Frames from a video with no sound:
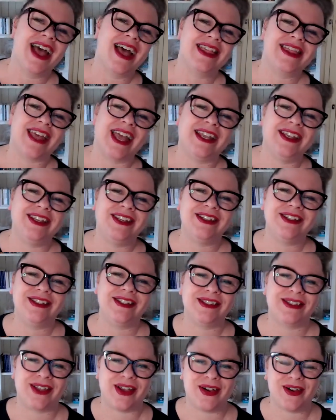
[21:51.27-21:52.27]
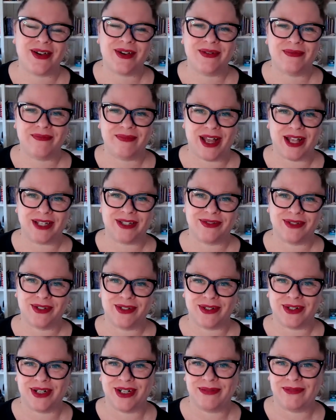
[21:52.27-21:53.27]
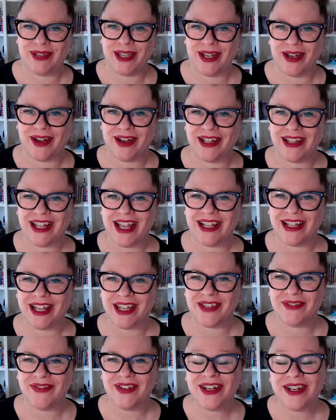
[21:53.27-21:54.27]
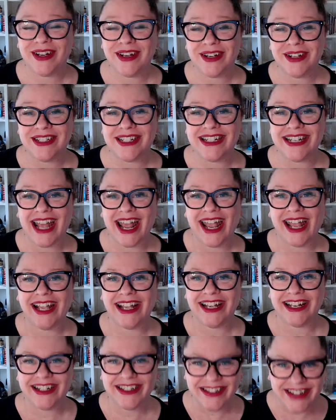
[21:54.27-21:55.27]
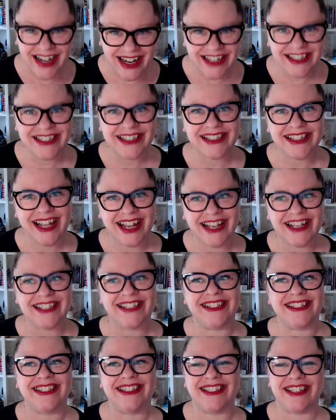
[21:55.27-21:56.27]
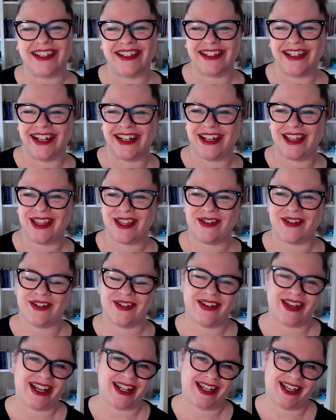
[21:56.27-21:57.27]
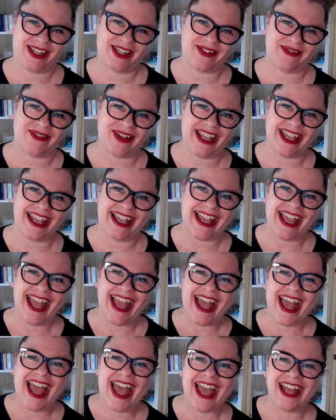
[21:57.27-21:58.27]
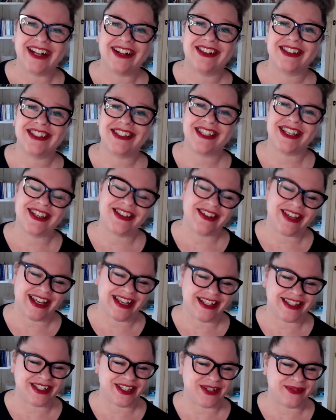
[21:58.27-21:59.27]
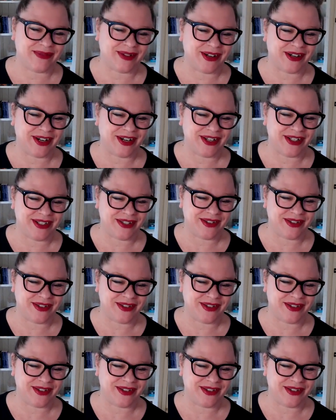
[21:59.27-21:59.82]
Thank you so much for joining me on another video today. Congratulations on getting through another week, and I'll see you in tomorrow's